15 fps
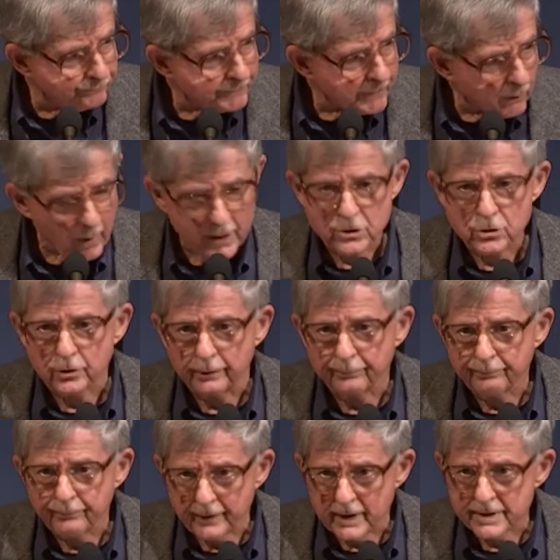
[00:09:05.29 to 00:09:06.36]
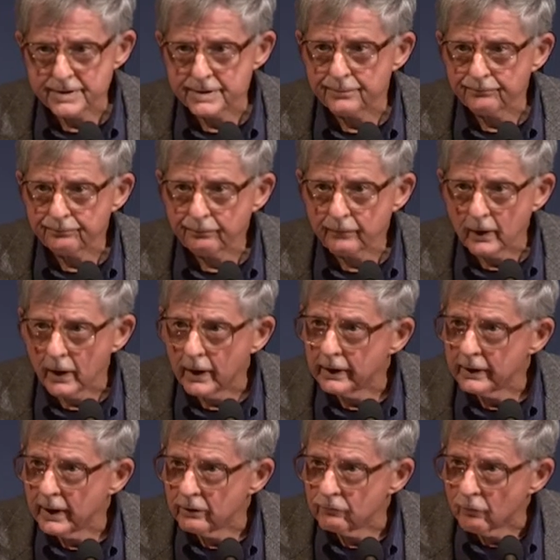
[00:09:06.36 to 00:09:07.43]
question this, right,
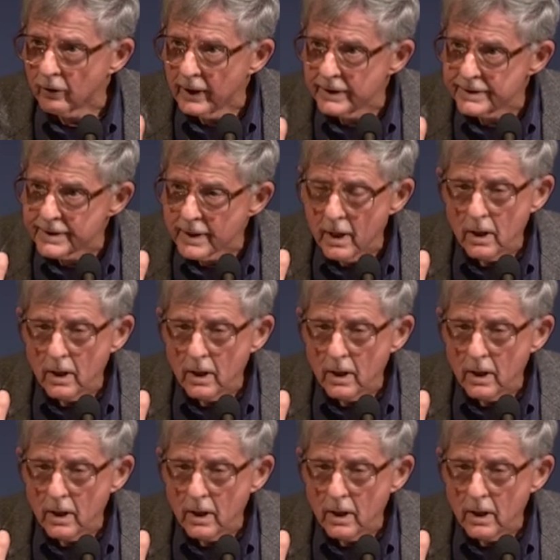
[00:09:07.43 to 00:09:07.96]
and raise